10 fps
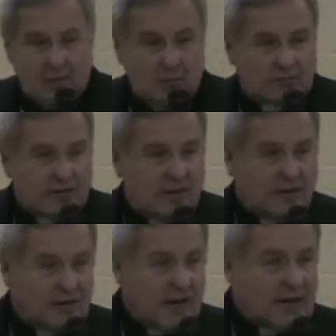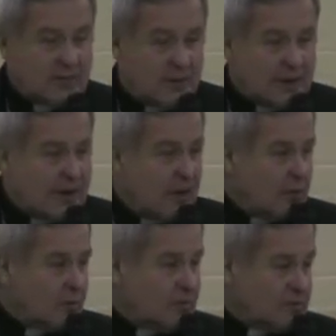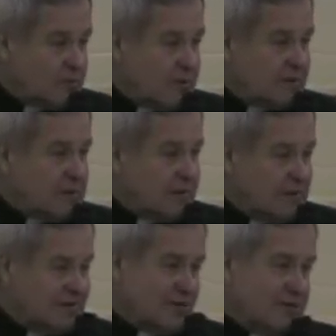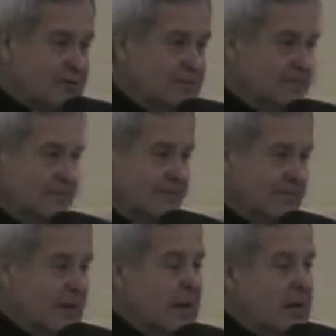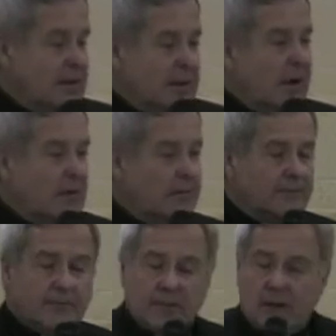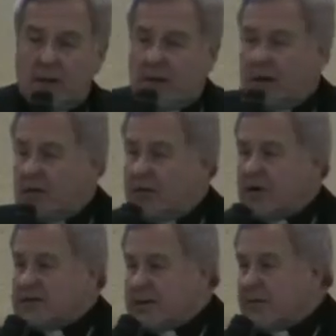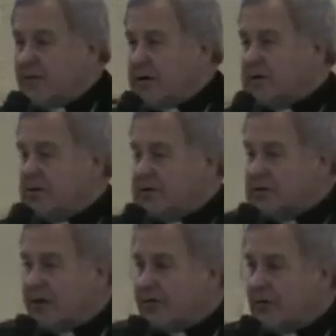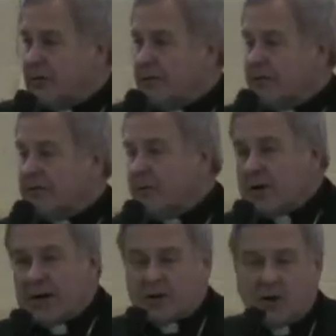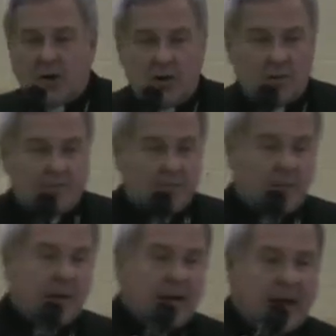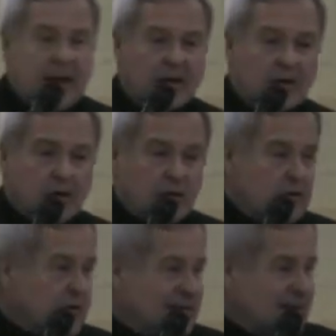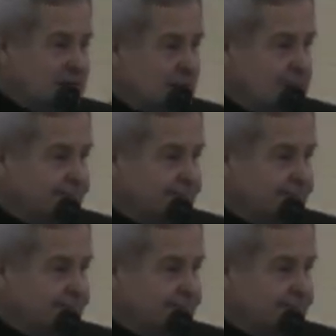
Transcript: will tell a lot about how we treat each other. Now, there are some of us who suffer from what I call anger euthanasia.